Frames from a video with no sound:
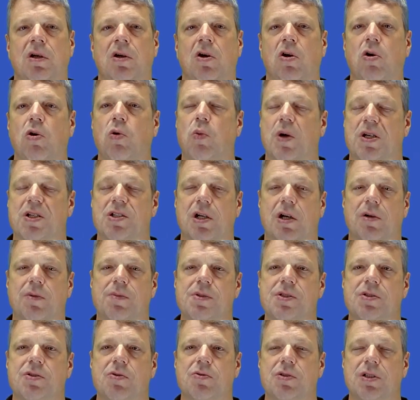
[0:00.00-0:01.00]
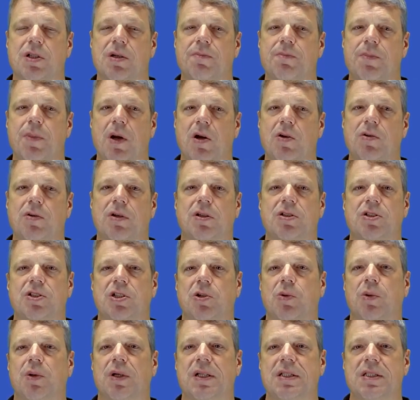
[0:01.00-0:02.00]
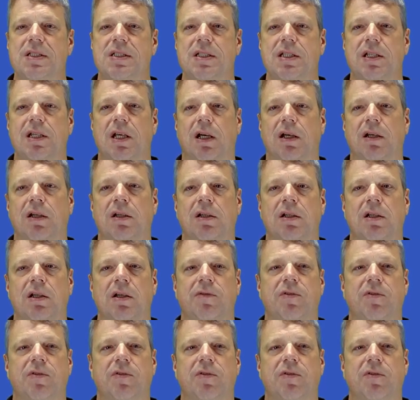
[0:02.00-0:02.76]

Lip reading: or which open source components you would consider